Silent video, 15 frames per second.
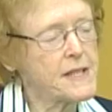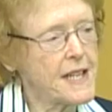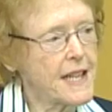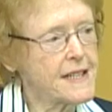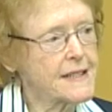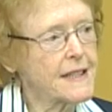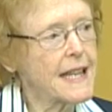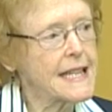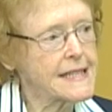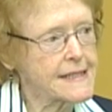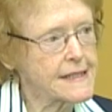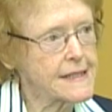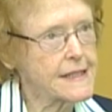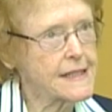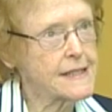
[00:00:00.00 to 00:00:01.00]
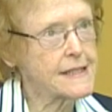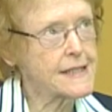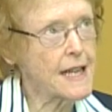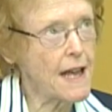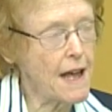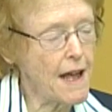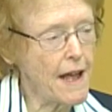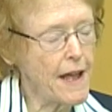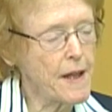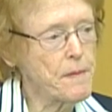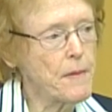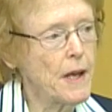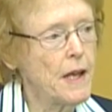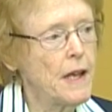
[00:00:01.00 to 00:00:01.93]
takes less time.